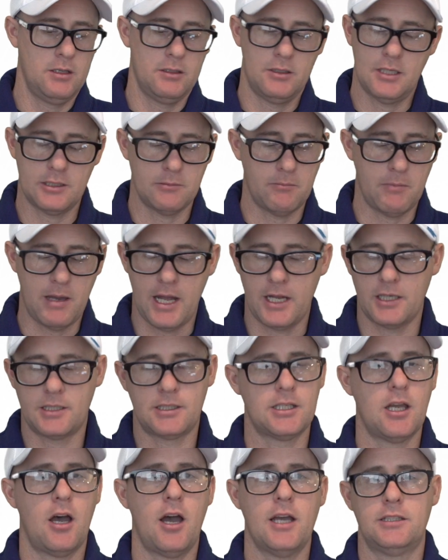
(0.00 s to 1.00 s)
doesn't matter,
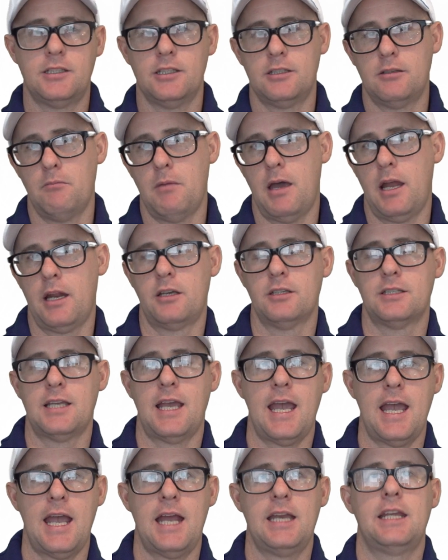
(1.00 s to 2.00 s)
size doesn't matter, because
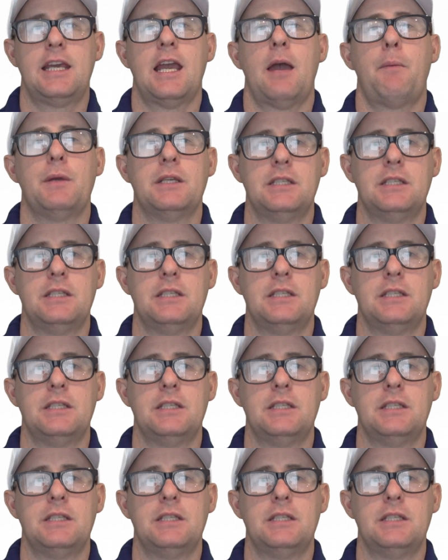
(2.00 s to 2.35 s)
handicap